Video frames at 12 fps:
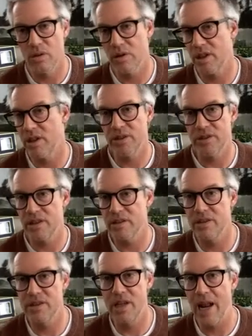can use
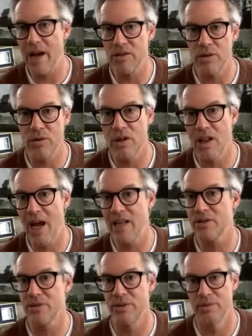this as an outdoor
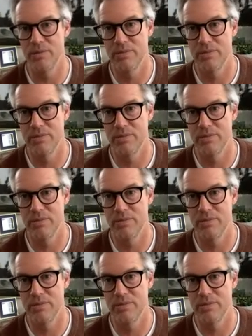classroom.